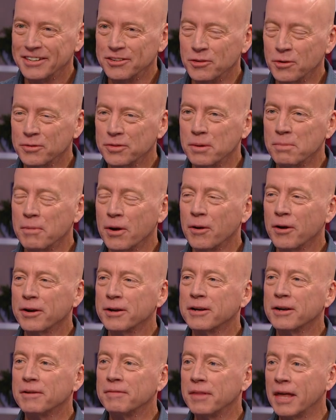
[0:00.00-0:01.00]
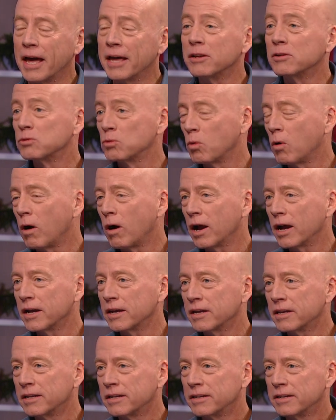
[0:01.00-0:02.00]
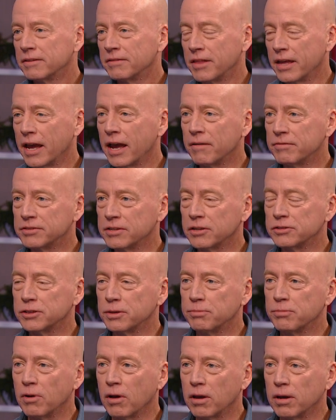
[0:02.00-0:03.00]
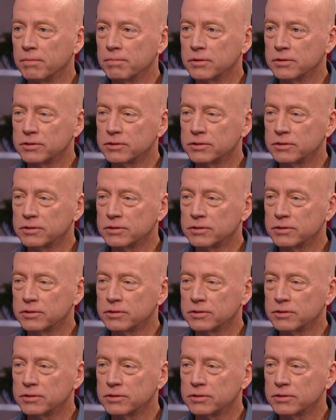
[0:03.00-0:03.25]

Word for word: in North America, and that is why they have such a problem.